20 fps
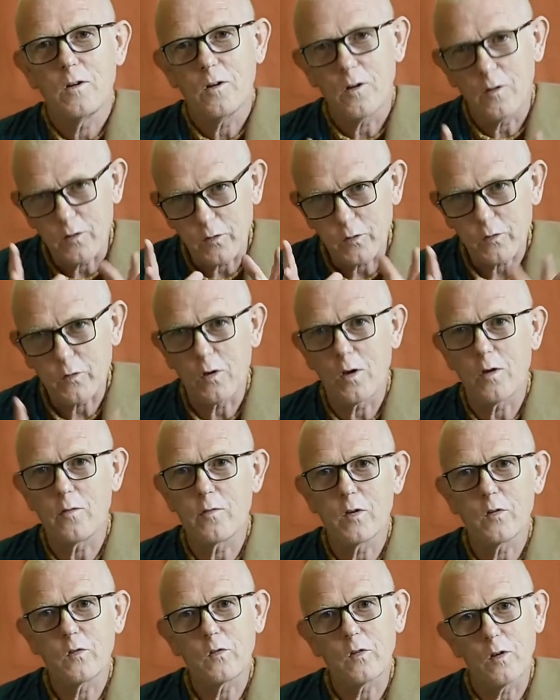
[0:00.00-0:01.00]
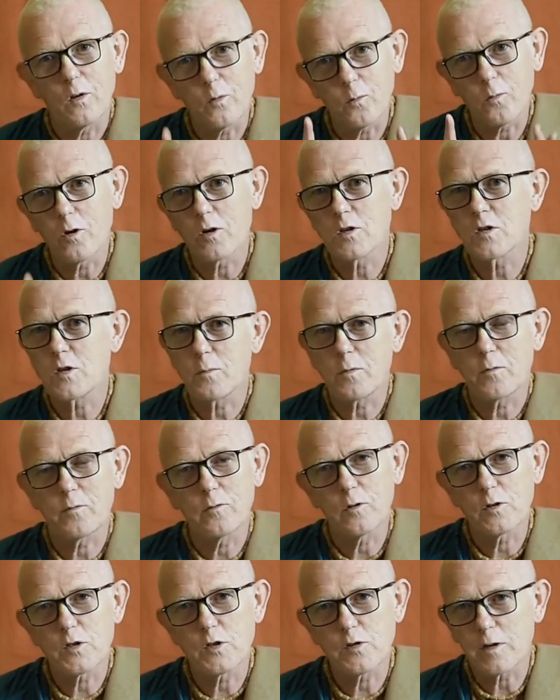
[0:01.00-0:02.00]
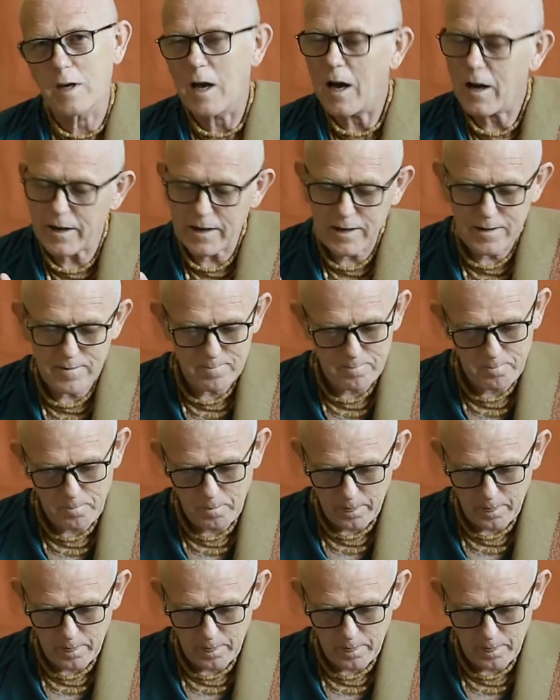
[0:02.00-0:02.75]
on the service and the worship of Lord Sri Hari,